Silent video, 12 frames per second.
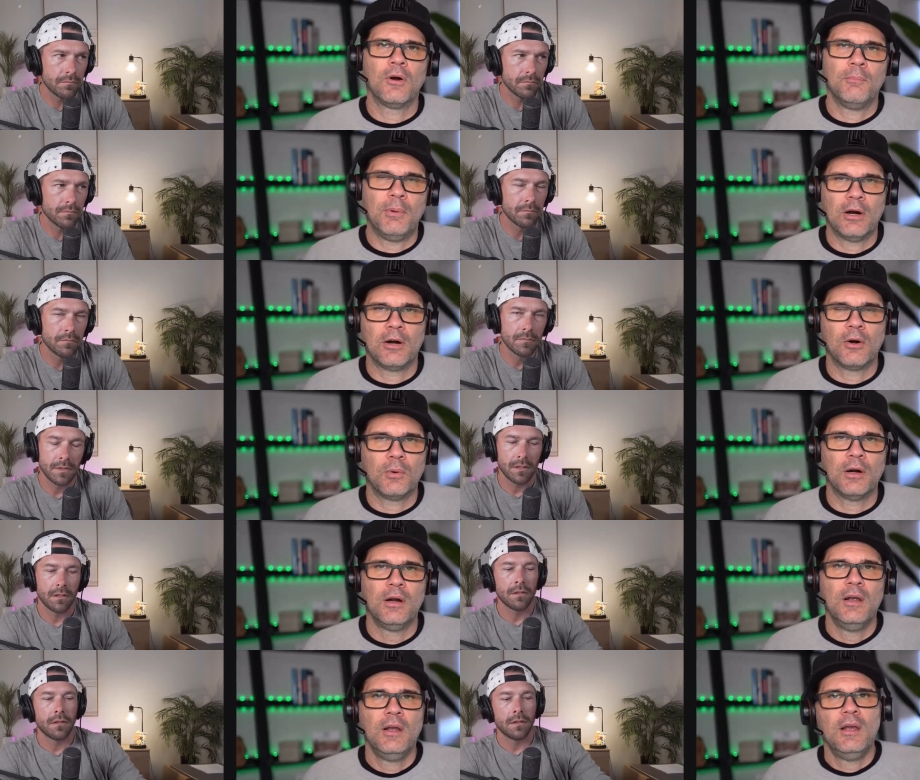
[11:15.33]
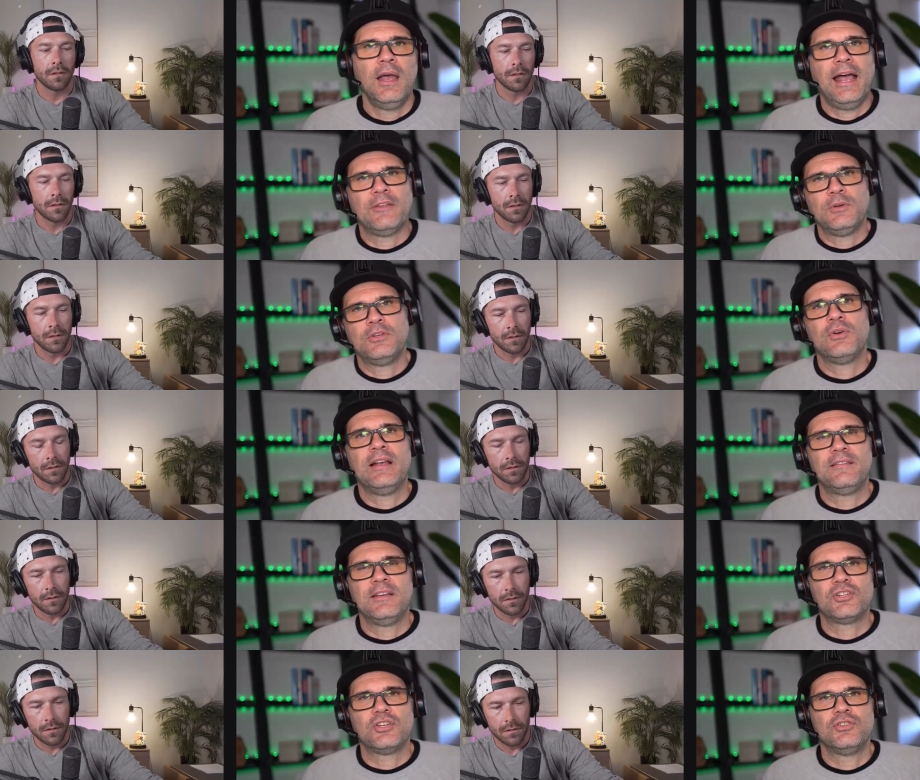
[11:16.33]
Speaker 1: borrower as we
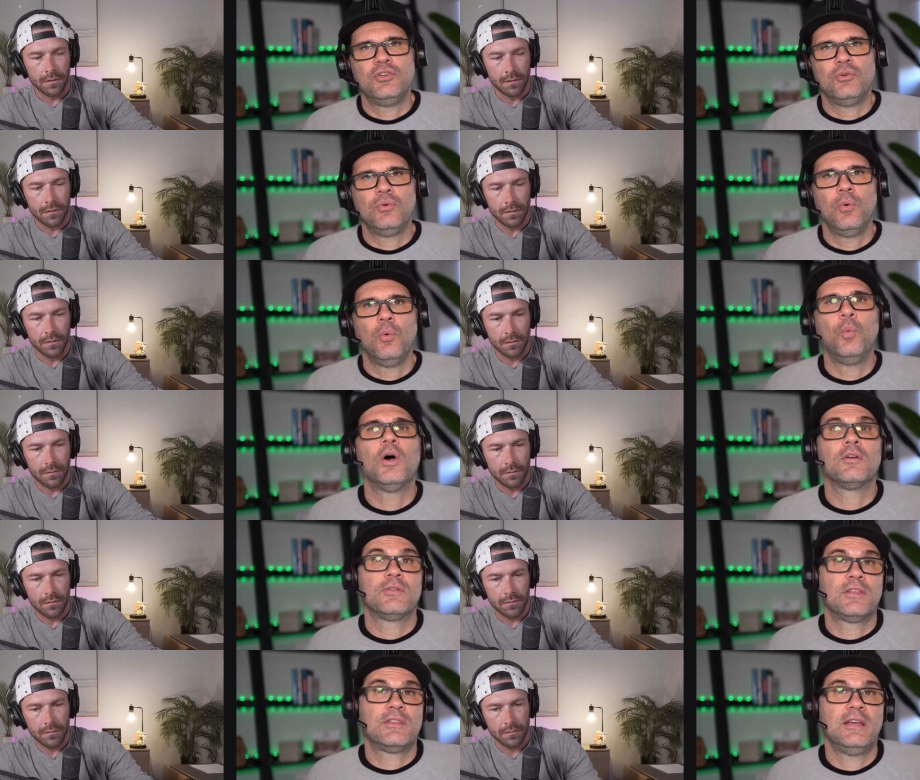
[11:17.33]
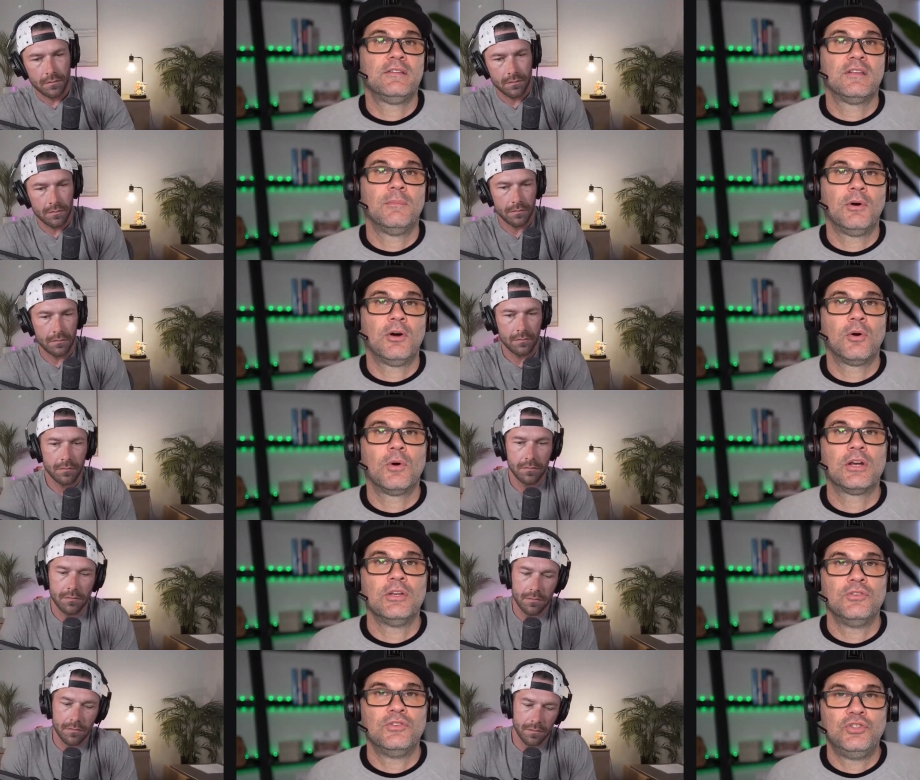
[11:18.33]
transition to what are the things that a borrower
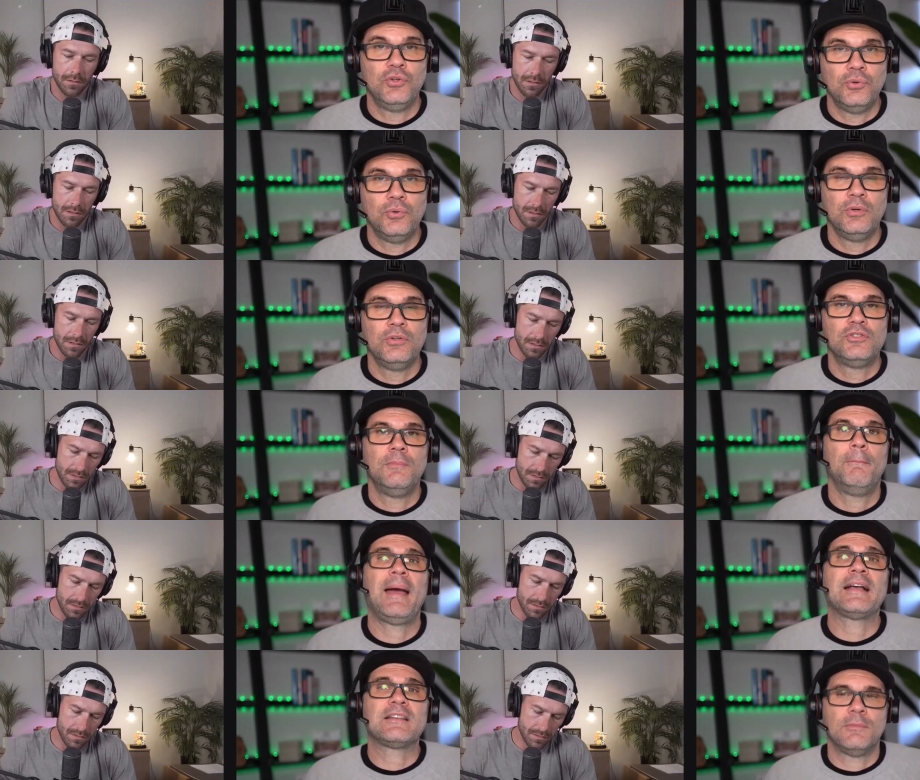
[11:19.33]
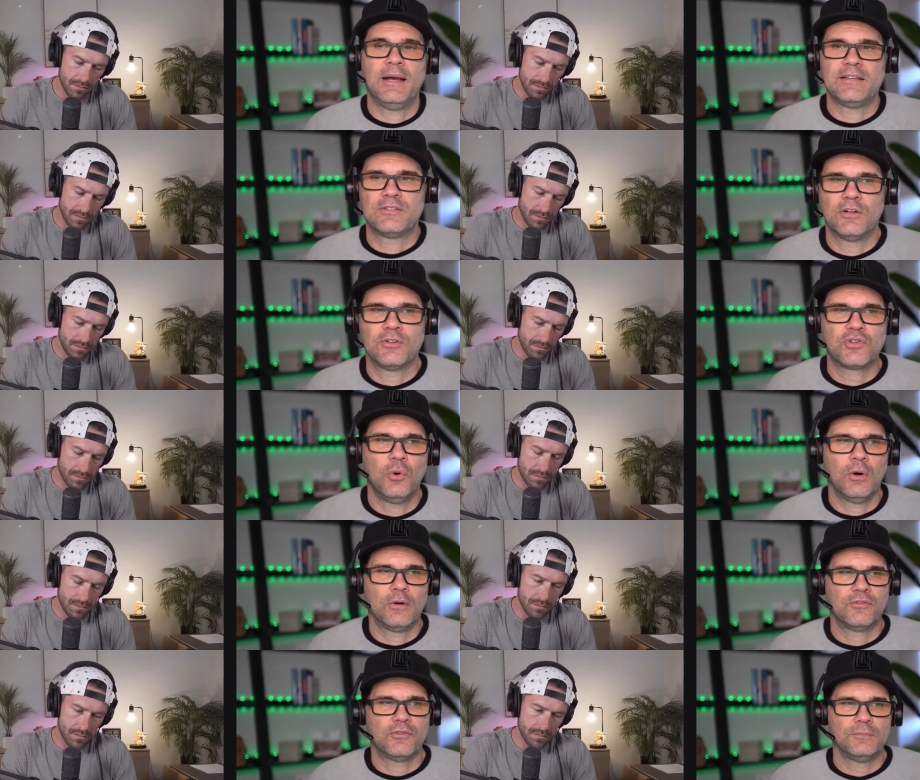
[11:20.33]
can do to maximize their
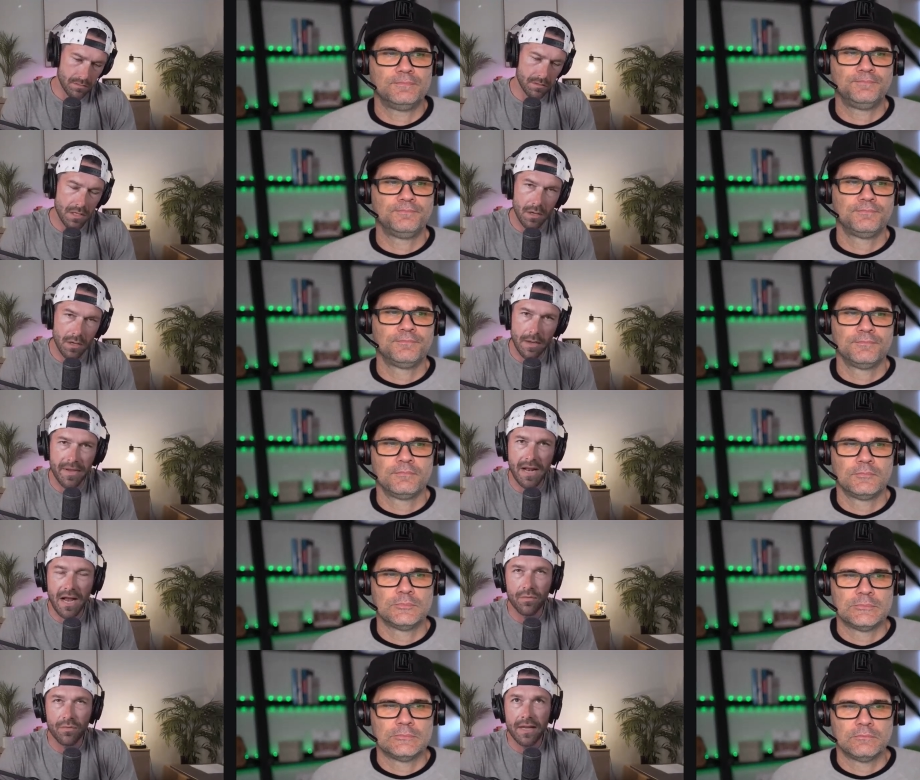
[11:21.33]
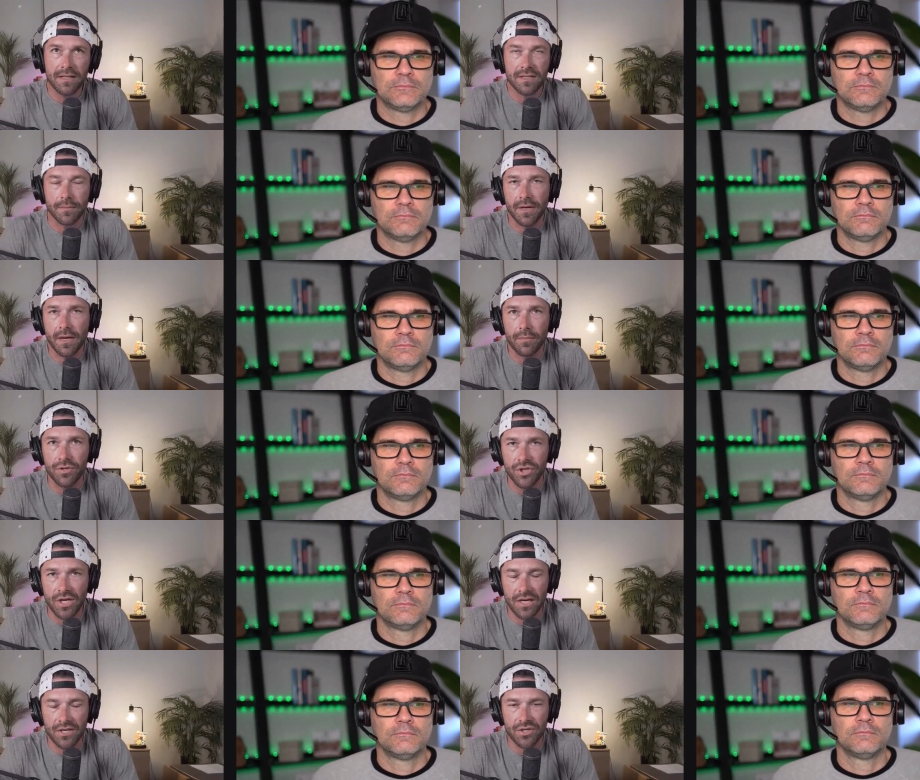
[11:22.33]
scores.
Speaker 2: No, I mean I ran some numbers,
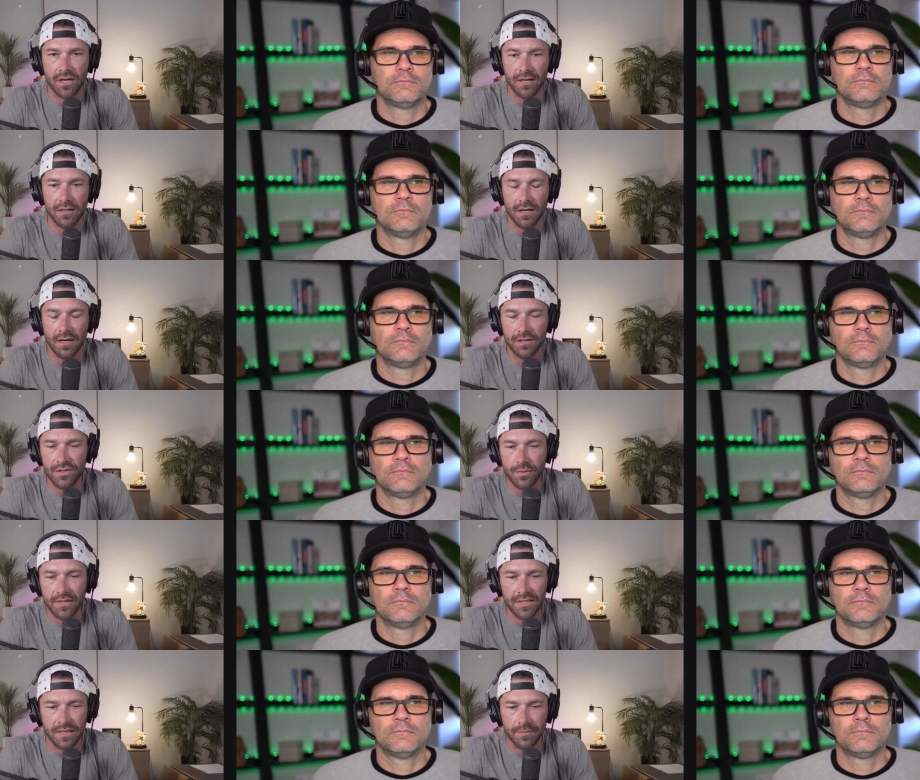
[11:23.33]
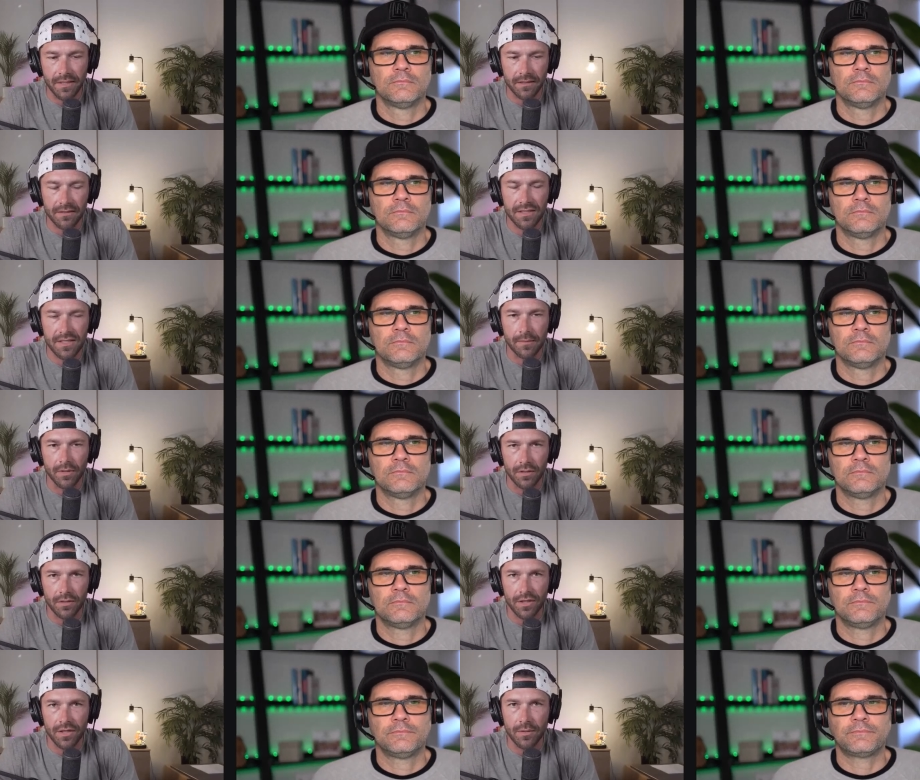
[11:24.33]
Josh, on on doing something similar.
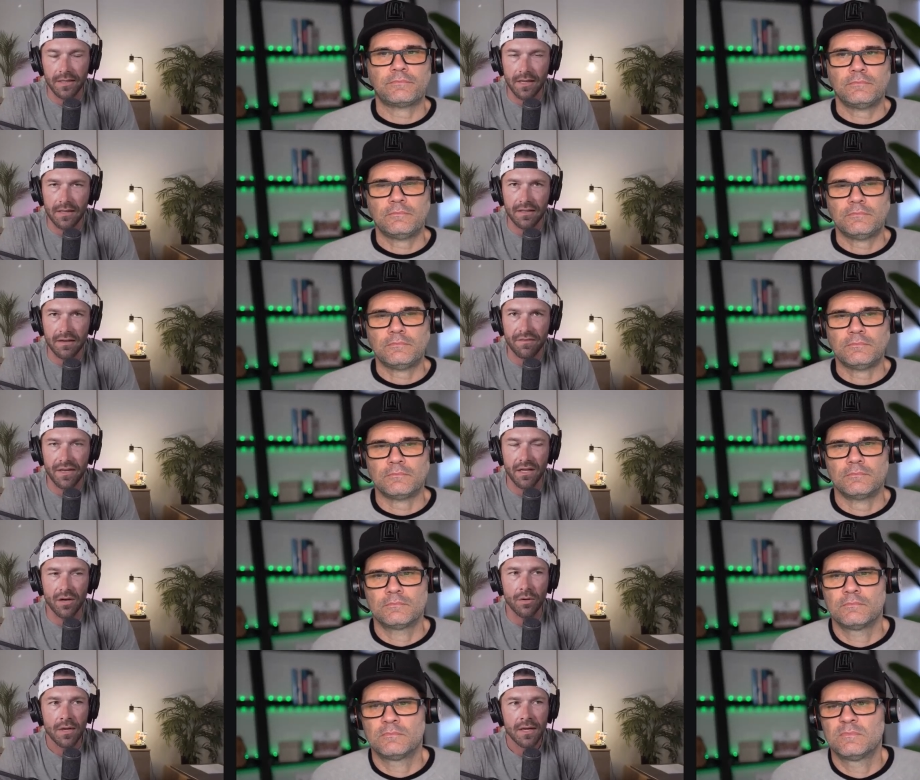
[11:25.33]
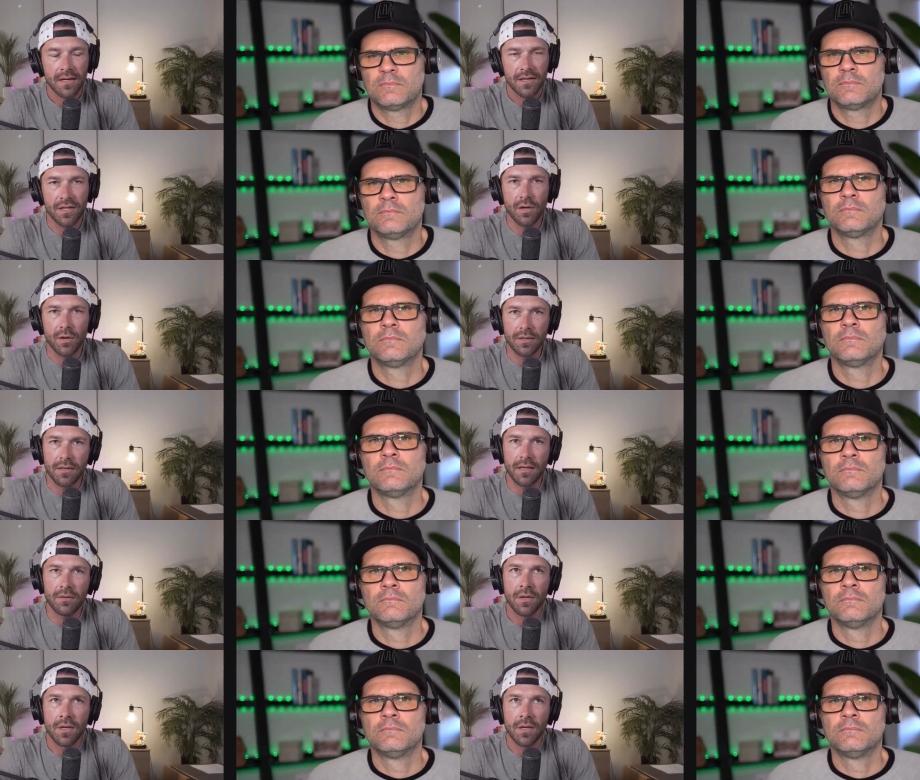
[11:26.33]
You know, I, I did a video, you know, and in, in